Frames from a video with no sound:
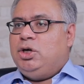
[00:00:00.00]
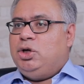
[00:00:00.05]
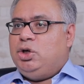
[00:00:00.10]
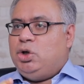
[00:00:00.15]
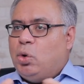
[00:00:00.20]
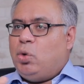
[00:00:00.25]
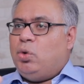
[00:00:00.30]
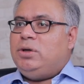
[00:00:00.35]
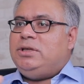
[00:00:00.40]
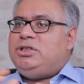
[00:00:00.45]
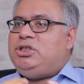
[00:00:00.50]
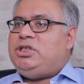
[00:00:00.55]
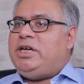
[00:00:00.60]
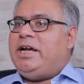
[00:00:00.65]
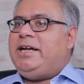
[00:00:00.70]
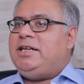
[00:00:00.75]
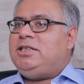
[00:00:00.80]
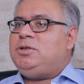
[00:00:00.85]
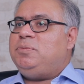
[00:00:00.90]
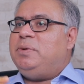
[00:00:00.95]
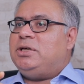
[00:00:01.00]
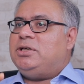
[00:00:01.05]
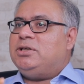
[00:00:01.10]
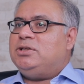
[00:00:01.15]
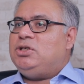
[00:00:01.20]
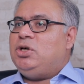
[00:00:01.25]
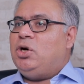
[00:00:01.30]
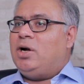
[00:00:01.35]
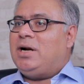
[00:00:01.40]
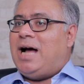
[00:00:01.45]
don't change
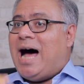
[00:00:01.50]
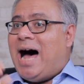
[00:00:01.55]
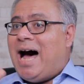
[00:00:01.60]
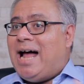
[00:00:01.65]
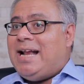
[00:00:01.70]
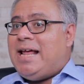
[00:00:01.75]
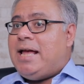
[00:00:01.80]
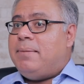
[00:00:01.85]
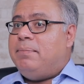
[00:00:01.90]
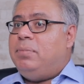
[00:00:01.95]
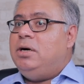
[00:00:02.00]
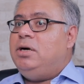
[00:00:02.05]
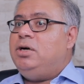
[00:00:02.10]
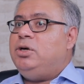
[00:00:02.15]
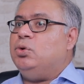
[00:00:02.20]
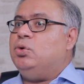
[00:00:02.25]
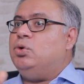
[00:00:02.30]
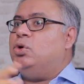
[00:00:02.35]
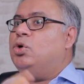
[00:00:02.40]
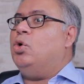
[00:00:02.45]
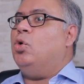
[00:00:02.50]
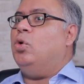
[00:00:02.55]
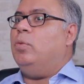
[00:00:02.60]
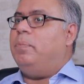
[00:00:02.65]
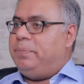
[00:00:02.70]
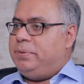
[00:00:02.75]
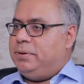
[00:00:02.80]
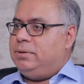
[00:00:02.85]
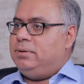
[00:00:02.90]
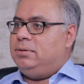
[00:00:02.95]
because you're unable to
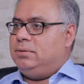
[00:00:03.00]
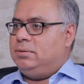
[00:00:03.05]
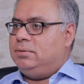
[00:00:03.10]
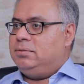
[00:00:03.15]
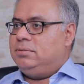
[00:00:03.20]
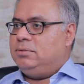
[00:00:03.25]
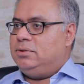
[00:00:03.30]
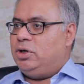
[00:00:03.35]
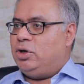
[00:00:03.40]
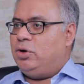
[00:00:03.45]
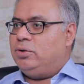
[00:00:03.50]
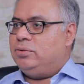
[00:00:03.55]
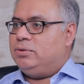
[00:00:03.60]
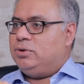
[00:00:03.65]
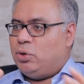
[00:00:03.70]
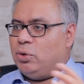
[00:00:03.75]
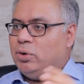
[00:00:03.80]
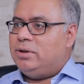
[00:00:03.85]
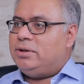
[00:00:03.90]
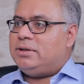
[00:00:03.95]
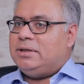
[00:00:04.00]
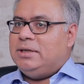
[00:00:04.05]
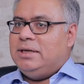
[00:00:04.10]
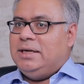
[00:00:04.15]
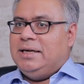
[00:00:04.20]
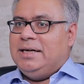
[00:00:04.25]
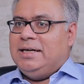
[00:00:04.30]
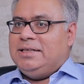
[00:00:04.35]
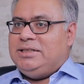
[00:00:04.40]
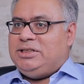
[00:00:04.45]
cope. You know, don't
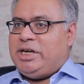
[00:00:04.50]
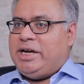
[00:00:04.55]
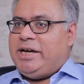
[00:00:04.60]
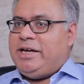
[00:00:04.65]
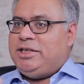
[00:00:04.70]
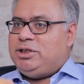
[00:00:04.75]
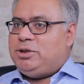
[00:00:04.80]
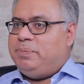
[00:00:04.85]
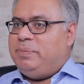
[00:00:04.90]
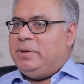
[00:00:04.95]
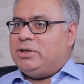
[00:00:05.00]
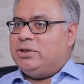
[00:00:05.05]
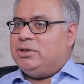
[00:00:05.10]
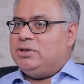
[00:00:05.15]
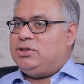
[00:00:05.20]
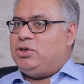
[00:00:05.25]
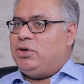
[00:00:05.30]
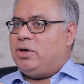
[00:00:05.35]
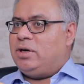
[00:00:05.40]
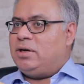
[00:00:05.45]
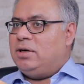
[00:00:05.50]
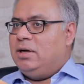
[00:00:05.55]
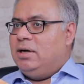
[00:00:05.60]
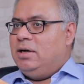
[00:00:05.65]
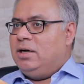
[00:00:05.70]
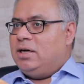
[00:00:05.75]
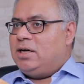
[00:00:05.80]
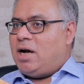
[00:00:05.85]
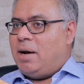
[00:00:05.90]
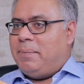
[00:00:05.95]
change because you're
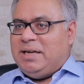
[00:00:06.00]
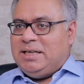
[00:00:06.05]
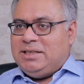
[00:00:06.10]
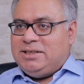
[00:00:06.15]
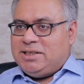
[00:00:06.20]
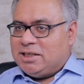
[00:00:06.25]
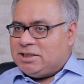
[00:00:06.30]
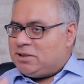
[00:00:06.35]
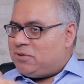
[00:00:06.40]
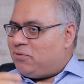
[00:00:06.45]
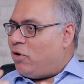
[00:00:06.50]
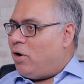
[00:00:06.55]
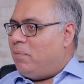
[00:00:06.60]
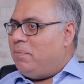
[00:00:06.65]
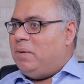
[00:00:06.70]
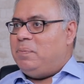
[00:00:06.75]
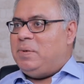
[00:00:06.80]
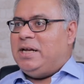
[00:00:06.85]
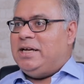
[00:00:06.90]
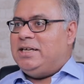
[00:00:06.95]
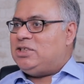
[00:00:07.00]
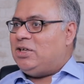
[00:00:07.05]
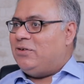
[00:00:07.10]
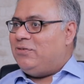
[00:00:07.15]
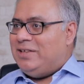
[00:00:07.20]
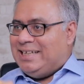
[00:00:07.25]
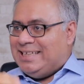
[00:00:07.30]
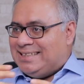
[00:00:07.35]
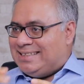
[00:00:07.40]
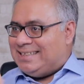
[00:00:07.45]
coming just from a place
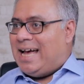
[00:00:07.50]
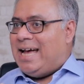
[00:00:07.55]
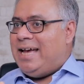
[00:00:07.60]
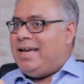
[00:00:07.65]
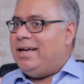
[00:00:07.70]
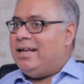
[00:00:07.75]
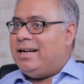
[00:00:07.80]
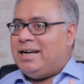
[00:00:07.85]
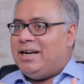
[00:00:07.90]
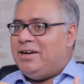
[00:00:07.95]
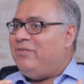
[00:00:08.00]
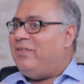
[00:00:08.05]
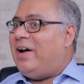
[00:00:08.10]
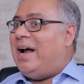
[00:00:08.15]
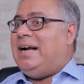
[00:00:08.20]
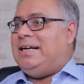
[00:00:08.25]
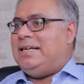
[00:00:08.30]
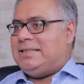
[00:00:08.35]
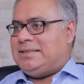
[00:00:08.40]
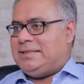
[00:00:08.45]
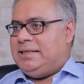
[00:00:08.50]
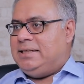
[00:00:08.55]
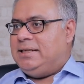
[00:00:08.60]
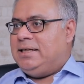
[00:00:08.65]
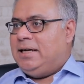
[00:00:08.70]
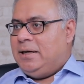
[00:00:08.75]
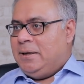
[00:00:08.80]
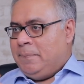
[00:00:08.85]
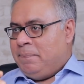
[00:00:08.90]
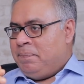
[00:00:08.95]
of desire and fantasy.
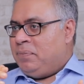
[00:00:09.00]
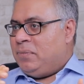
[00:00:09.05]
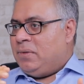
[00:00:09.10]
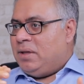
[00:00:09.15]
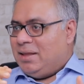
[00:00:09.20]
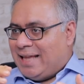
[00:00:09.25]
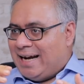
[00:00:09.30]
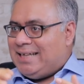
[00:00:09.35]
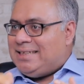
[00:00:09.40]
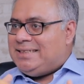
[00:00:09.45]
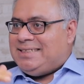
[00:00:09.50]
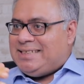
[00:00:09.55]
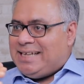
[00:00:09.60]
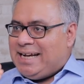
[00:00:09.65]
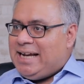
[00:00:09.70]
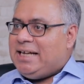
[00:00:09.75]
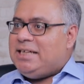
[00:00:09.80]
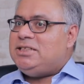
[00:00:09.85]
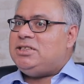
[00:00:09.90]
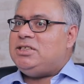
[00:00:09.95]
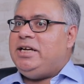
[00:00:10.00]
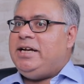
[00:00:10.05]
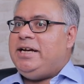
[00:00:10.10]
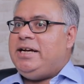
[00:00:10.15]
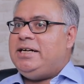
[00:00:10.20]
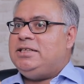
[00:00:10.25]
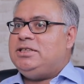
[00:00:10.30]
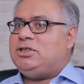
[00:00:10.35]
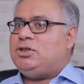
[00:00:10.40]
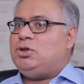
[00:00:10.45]
That change
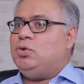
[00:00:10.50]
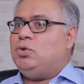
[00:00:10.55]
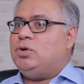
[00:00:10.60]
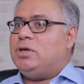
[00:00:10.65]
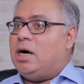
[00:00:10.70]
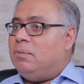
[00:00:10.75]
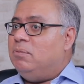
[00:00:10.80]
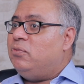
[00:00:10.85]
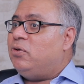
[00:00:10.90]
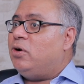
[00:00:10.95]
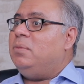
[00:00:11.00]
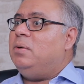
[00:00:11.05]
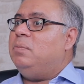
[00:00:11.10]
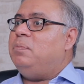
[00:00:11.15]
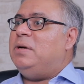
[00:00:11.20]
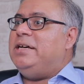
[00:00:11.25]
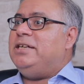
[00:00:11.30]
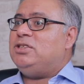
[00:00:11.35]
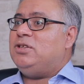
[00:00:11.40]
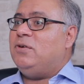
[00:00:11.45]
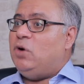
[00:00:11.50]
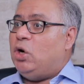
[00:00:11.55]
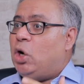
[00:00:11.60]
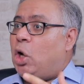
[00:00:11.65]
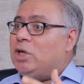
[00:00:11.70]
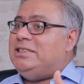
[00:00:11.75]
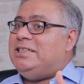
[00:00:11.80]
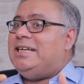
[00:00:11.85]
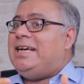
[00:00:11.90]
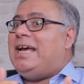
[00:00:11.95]
needs to come from a place of
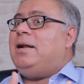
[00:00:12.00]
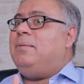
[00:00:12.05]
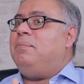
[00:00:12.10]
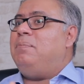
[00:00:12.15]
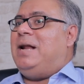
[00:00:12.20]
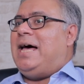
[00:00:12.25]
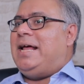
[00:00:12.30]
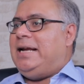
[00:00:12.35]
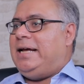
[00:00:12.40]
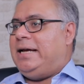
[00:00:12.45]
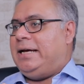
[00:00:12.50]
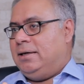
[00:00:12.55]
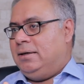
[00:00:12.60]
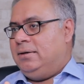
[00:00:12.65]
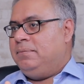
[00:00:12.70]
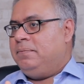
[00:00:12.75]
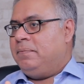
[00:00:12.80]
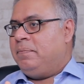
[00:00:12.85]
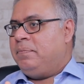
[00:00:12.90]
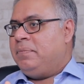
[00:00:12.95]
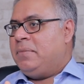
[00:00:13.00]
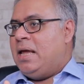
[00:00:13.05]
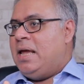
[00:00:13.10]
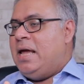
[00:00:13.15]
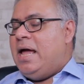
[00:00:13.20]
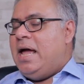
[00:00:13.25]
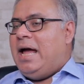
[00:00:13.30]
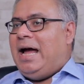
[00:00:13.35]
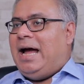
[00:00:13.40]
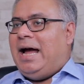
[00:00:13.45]
logic and planning.
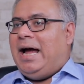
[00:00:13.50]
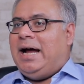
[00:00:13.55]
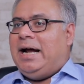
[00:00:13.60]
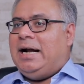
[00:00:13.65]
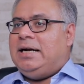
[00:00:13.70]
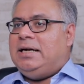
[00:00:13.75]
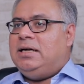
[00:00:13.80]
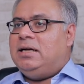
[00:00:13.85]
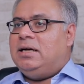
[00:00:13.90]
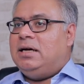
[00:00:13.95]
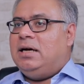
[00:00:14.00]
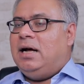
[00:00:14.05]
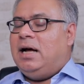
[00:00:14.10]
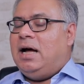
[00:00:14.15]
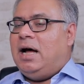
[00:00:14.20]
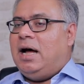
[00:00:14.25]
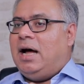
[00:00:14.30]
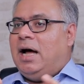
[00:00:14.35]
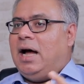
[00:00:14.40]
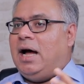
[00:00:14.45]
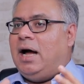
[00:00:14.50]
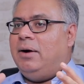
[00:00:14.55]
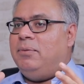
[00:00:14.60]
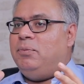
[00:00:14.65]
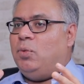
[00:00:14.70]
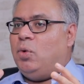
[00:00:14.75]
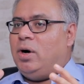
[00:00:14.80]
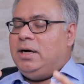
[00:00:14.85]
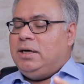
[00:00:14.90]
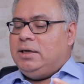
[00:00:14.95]
And I
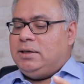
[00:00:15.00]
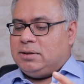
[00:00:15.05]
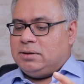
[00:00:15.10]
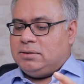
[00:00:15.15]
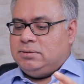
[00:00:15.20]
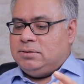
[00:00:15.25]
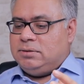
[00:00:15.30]
want